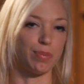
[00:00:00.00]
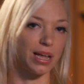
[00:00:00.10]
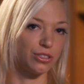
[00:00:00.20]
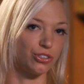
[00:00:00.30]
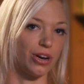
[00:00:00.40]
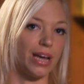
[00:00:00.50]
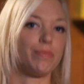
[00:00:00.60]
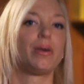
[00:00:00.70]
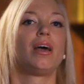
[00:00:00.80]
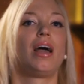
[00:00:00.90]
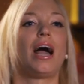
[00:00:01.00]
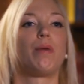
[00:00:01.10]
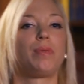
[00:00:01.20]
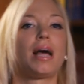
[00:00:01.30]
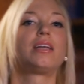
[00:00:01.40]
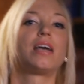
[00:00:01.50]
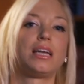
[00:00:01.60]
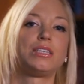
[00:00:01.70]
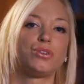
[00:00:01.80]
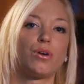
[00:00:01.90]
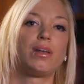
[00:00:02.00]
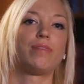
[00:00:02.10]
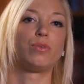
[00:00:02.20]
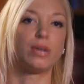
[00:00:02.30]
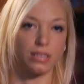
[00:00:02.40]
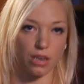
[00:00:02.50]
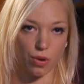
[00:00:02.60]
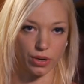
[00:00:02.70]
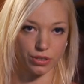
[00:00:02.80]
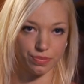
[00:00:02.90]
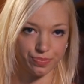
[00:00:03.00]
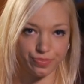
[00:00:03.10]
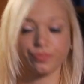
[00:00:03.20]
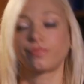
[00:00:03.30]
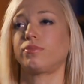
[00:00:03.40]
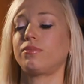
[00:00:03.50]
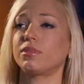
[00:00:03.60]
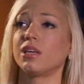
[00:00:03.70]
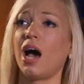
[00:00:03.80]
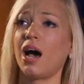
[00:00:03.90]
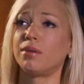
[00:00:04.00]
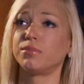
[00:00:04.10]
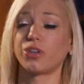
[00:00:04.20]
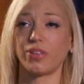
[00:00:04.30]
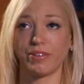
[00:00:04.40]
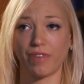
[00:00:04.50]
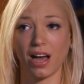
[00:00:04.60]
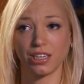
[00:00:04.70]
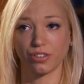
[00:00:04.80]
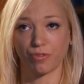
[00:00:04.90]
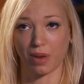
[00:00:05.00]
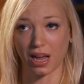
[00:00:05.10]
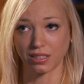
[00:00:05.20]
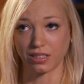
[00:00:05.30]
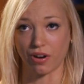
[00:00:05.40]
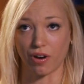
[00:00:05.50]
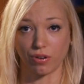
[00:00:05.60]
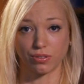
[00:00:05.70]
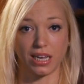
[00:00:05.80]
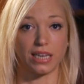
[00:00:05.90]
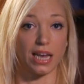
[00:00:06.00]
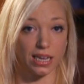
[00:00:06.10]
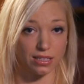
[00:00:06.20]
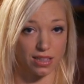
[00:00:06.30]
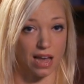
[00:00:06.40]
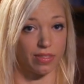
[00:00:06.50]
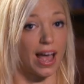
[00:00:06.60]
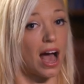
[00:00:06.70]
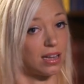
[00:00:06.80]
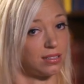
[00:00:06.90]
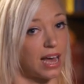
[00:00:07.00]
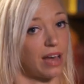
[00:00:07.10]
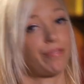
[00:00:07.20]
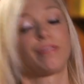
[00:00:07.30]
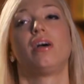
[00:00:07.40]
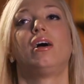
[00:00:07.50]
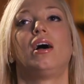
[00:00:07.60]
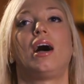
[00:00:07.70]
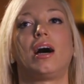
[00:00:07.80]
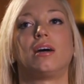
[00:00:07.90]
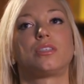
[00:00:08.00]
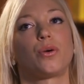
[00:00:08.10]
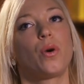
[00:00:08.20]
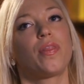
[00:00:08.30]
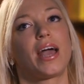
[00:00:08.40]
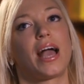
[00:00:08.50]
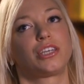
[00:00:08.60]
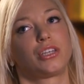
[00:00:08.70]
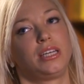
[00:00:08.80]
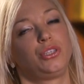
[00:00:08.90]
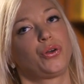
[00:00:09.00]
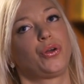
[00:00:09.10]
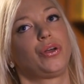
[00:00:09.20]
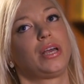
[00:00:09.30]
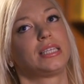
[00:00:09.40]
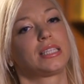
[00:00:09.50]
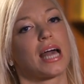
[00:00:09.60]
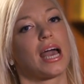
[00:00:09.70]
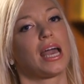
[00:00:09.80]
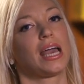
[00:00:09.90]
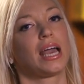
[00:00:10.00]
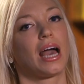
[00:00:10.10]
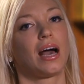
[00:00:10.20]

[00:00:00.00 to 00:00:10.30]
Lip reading: bloodstream, our blood cholesterol level is lowered. So the advantage of plant sterols is that they are safe. So what they actually do is plant